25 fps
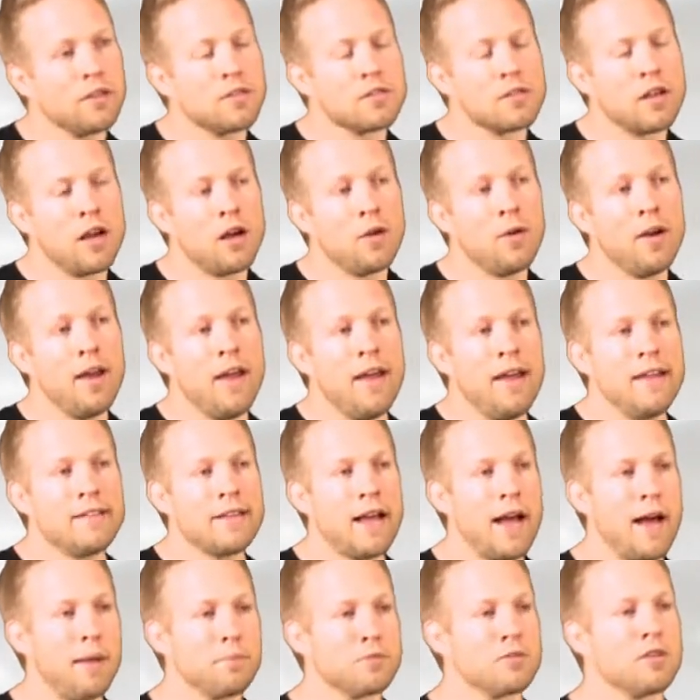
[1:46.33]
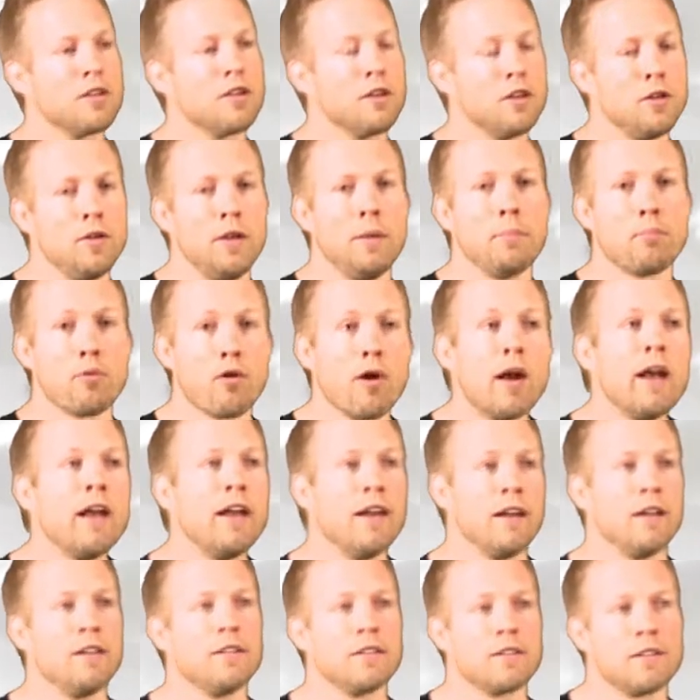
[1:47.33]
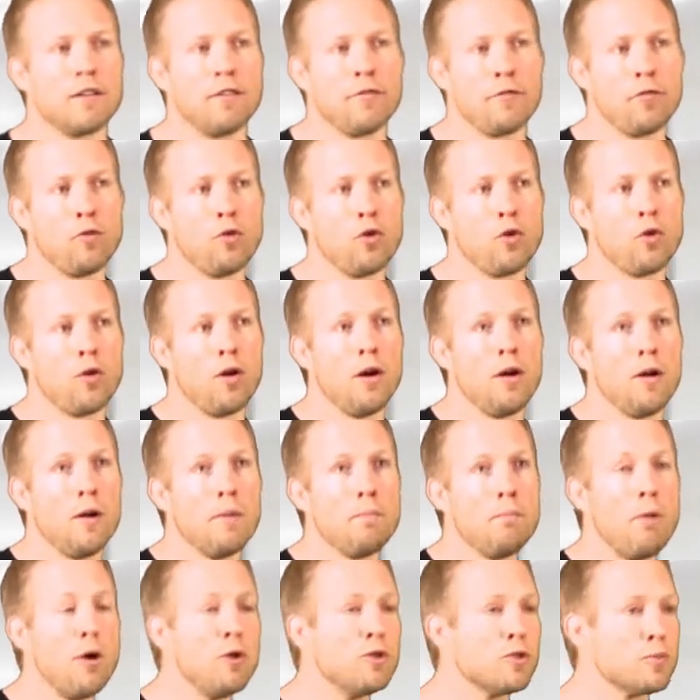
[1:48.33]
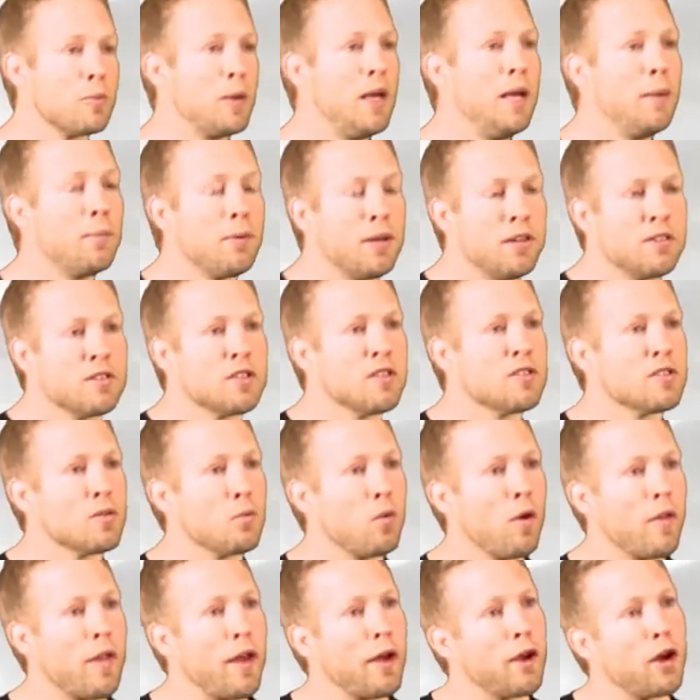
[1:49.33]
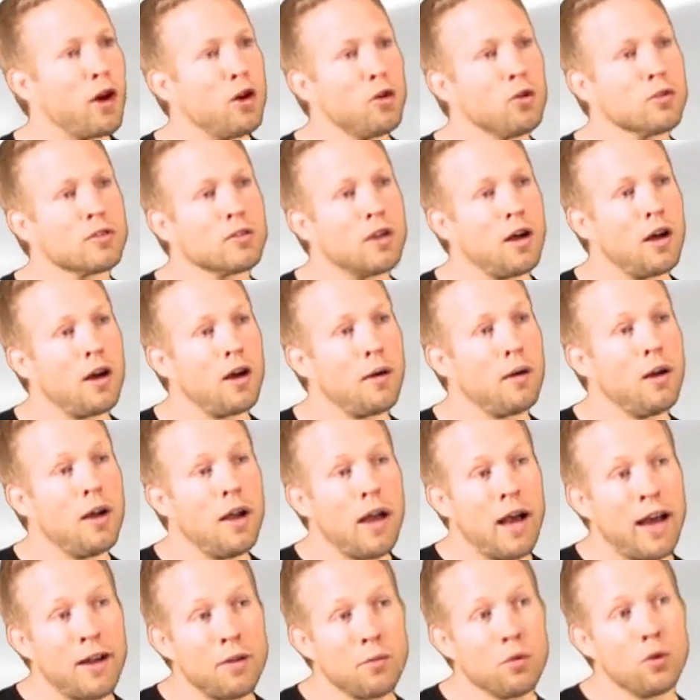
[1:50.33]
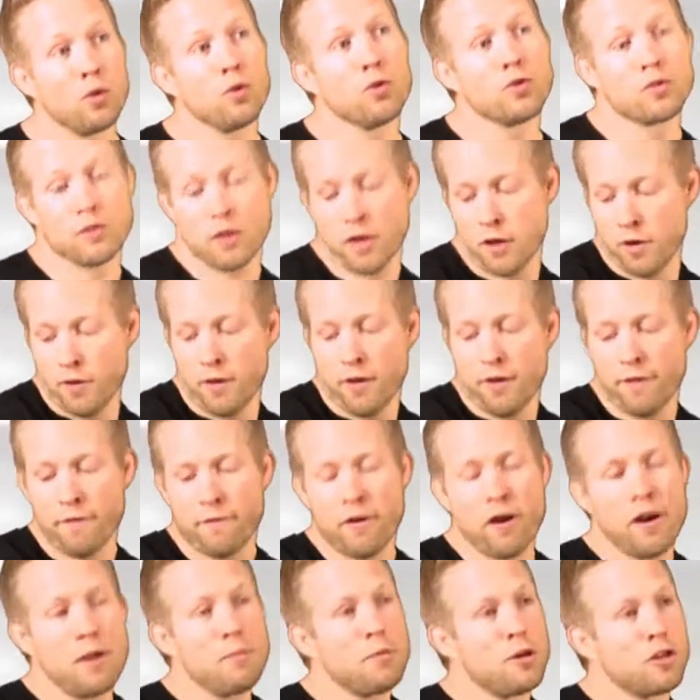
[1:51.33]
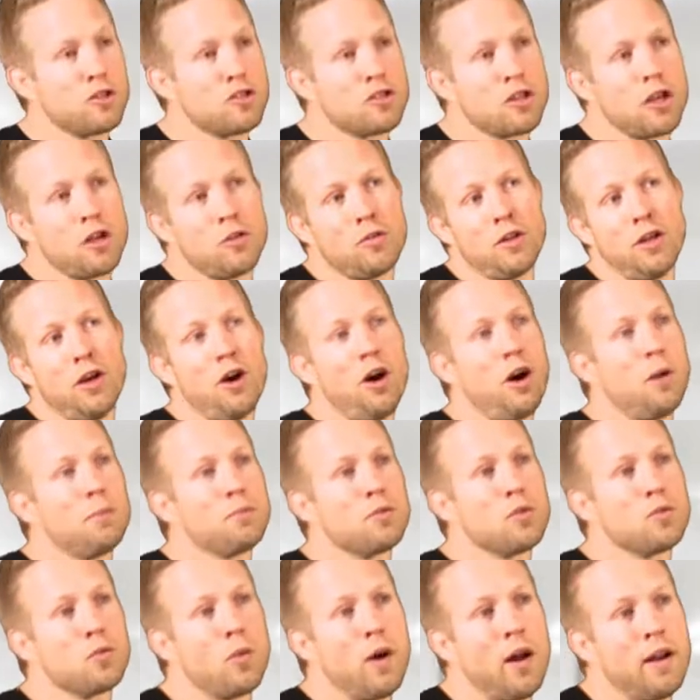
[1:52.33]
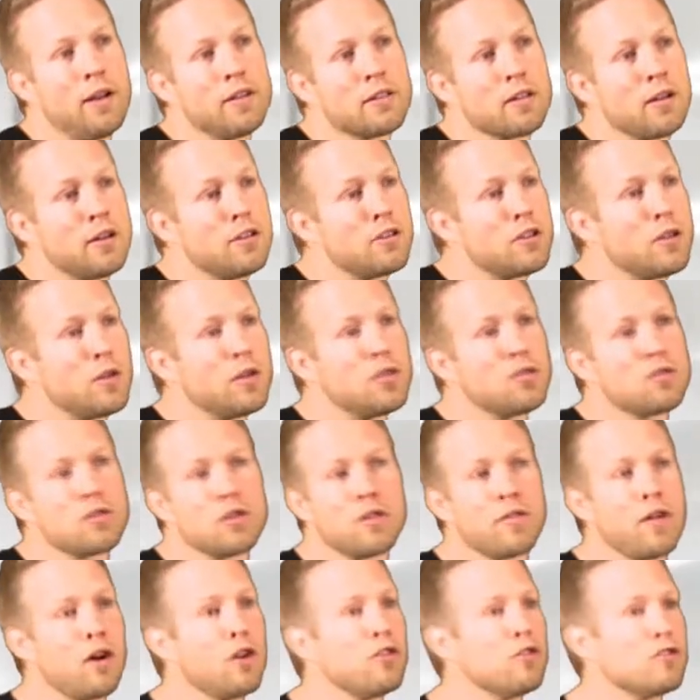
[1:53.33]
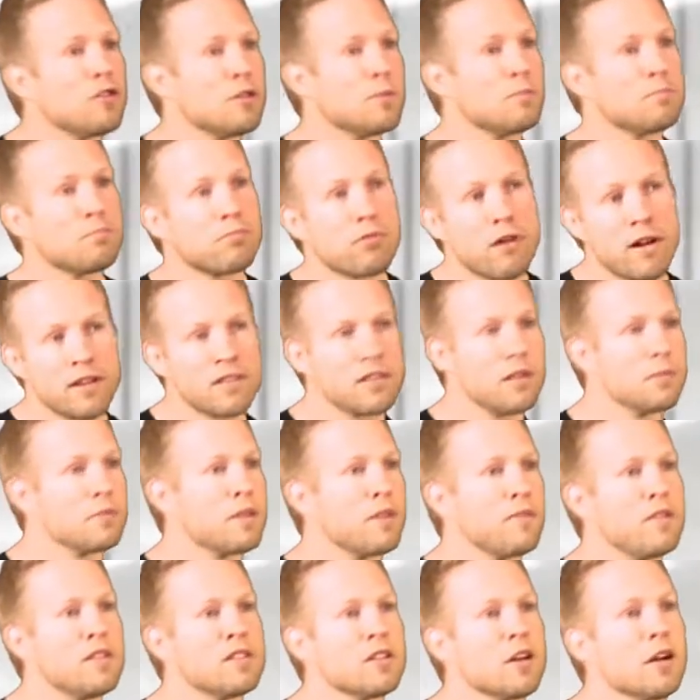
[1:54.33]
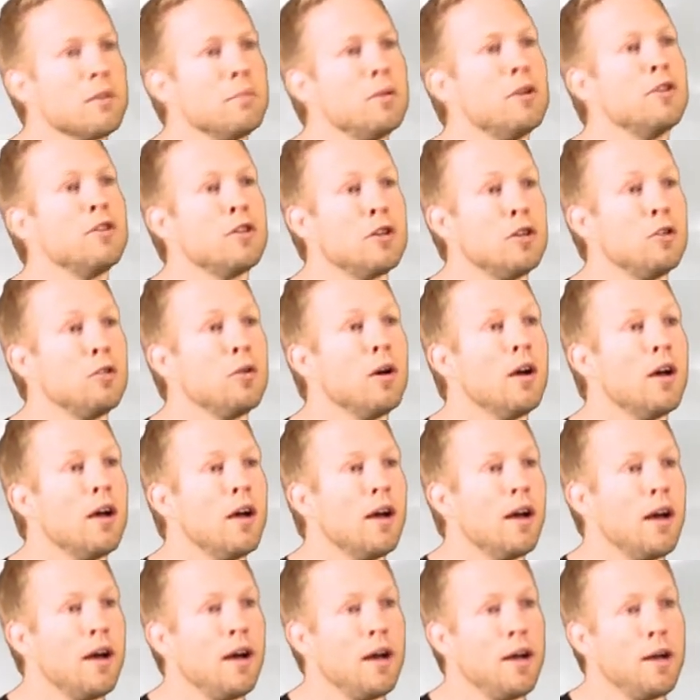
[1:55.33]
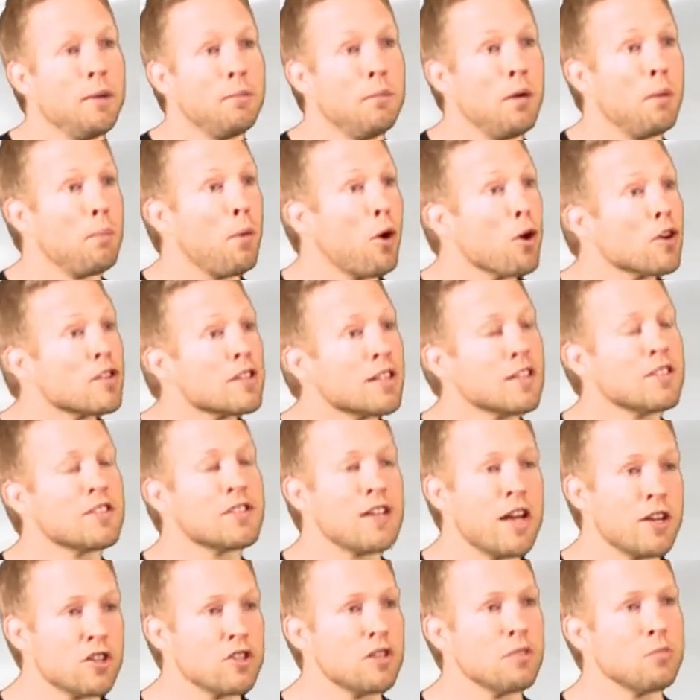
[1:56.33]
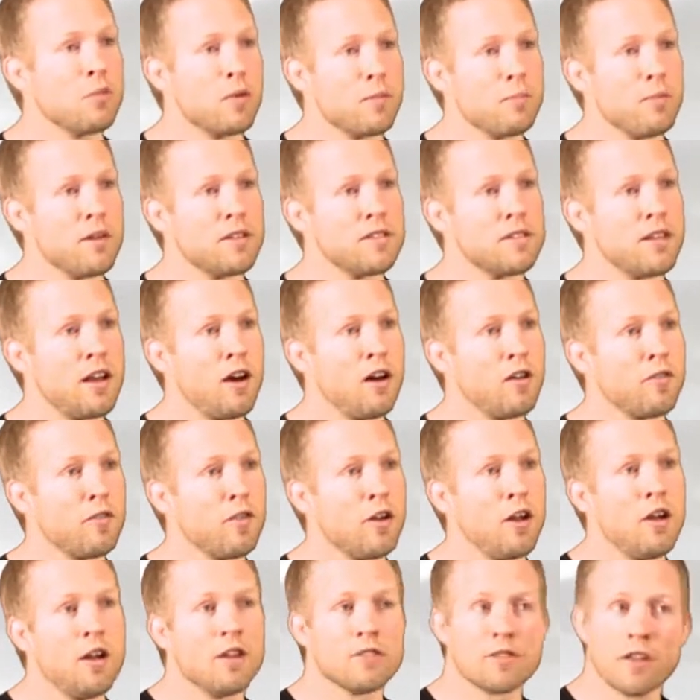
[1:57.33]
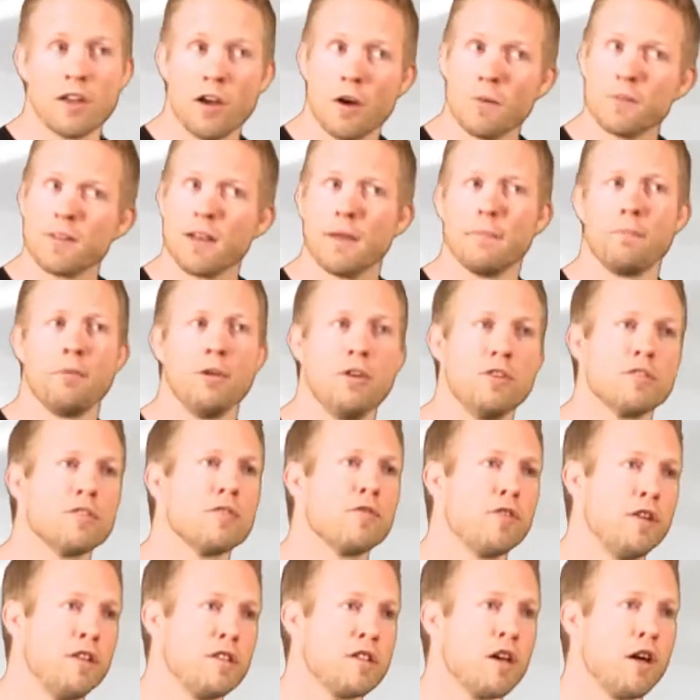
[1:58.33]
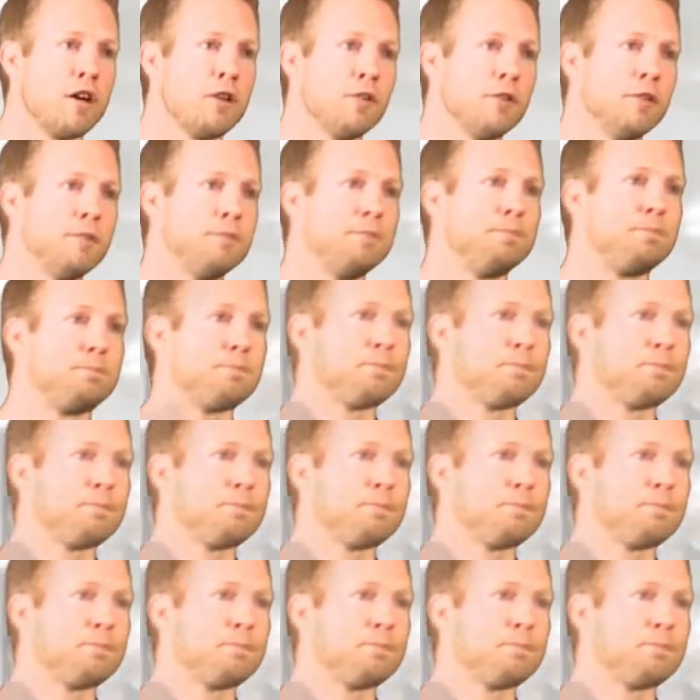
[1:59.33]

So it's absolutely brilliant for most people in terms of what their goals are, and it will also very much tone the arms as well. It's like doing sort of 100 press-ups every time you do a boxing session with myself, so the arms get beautifully toned.